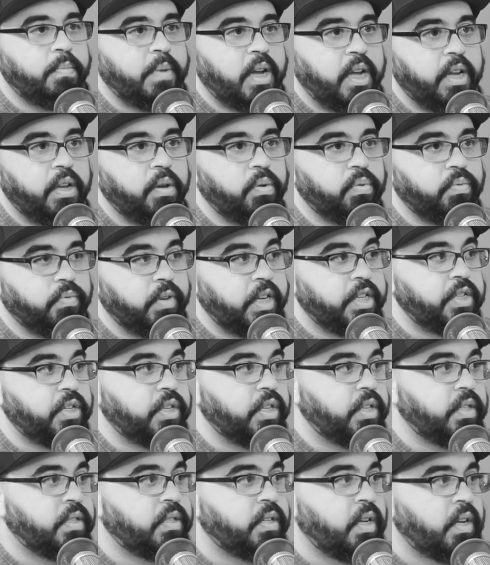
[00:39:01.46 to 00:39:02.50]
my own
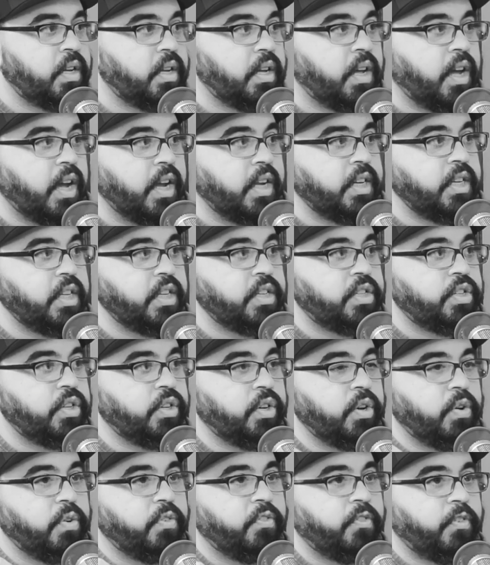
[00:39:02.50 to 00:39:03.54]
riches. I need to
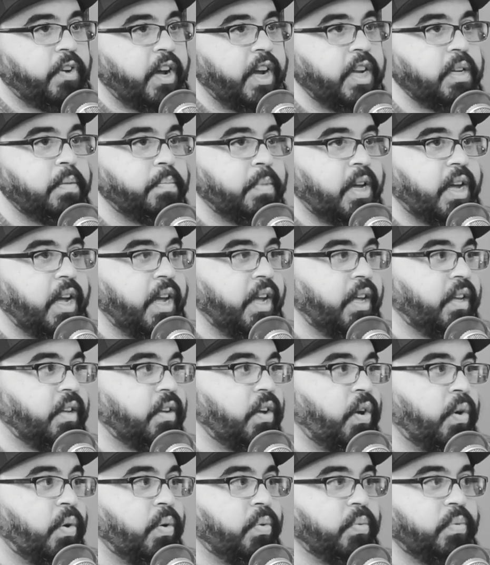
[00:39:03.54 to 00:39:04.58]
go find my
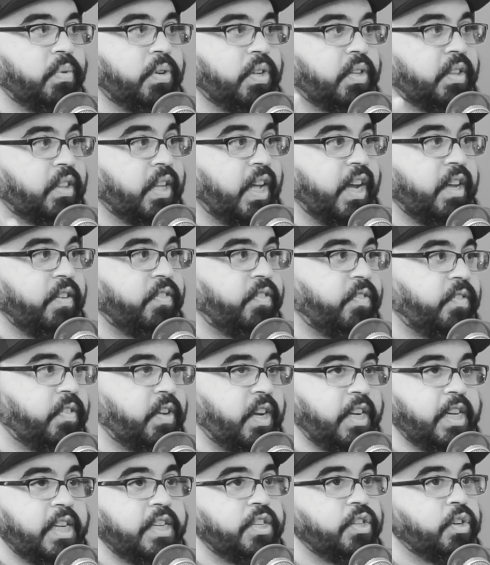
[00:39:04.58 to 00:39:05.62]
own life.
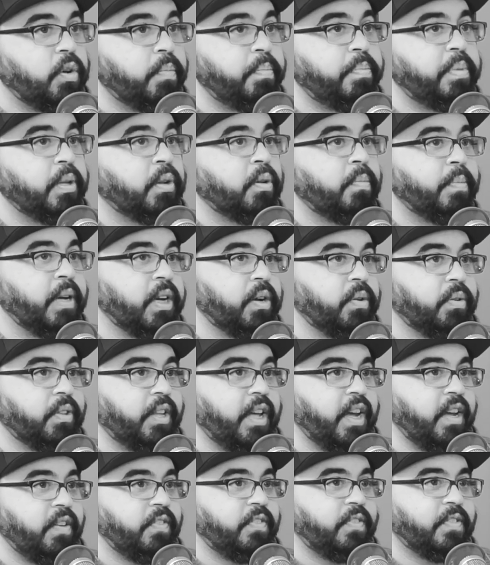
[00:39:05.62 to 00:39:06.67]
I need to go build my own
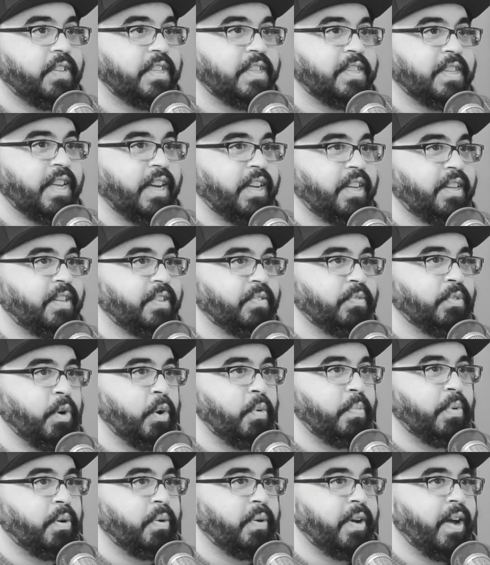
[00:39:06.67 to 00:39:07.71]
life. It's like
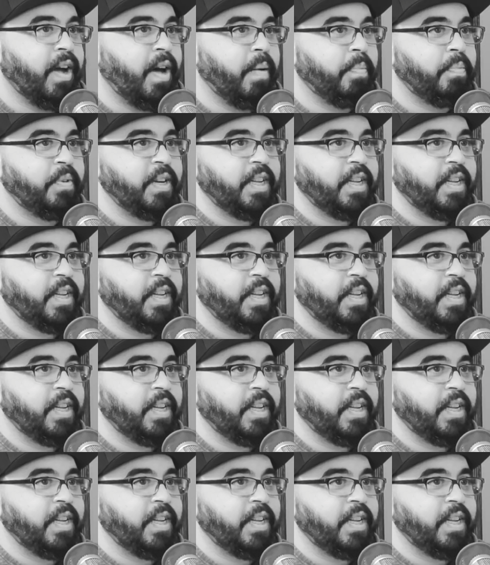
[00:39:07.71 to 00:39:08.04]
RoboCop